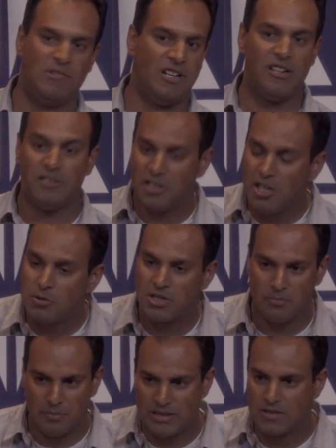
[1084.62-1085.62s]

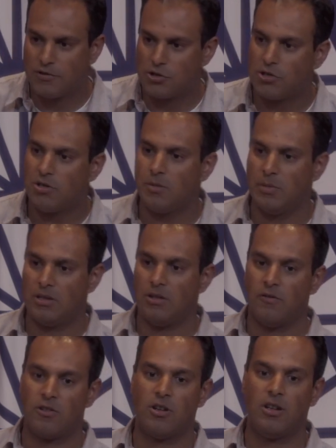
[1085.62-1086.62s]
our bills for sure, but
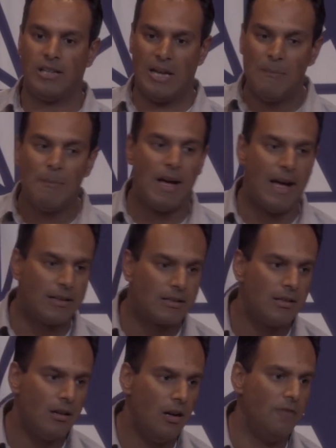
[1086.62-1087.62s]
overall
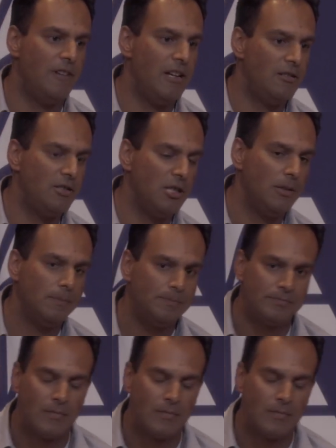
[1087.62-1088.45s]
impact of energy.